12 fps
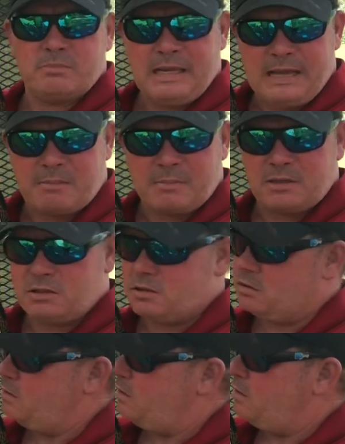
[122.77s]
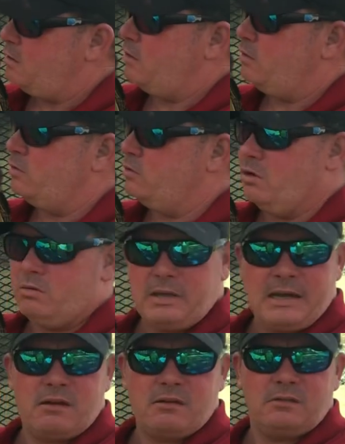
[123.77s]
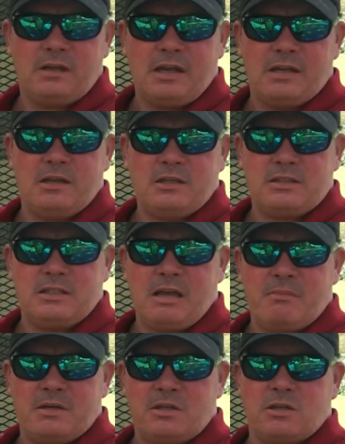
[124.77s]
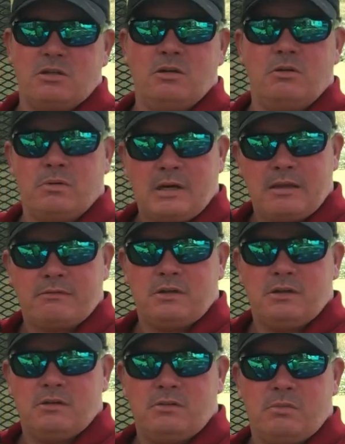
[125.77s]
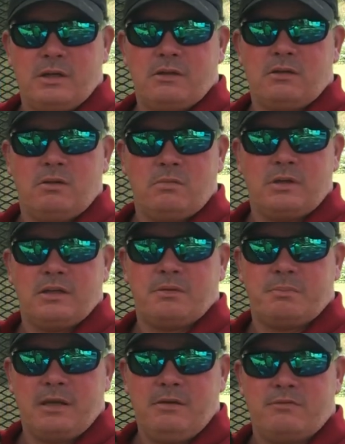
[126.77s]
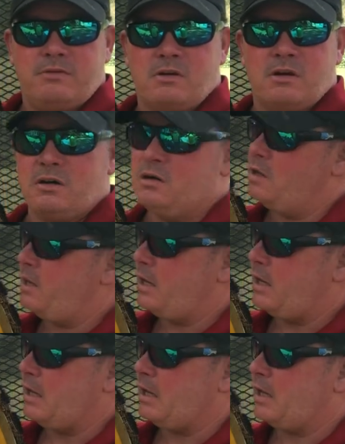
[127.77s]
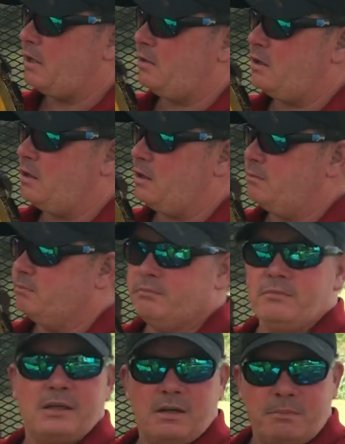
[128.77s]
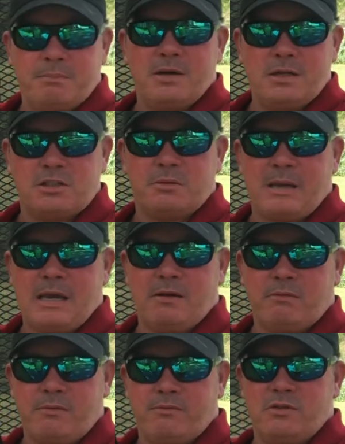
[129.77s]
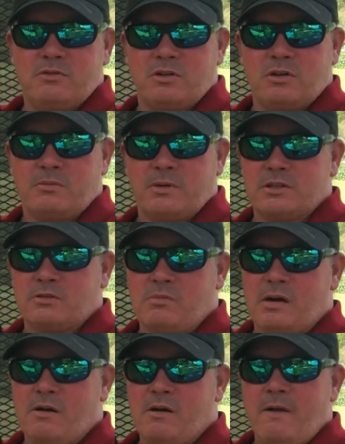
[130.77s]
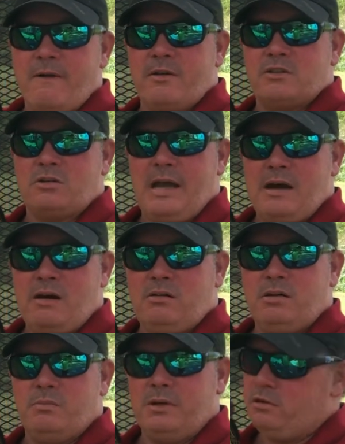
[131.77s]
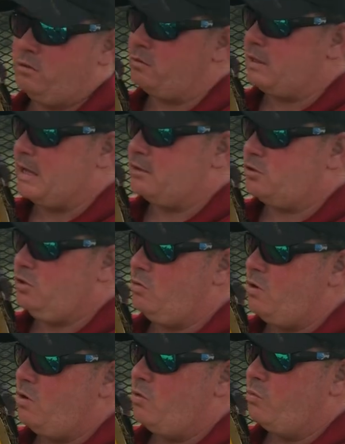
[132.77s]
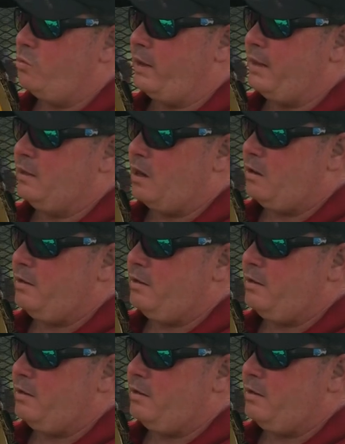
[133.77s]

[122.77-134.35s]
damage. No doubt, and that's damage that you don't want to have to deal with, you don't want to have to pay for, and um, get a bunch of bad reviews over it as well. So how can we do that? So in our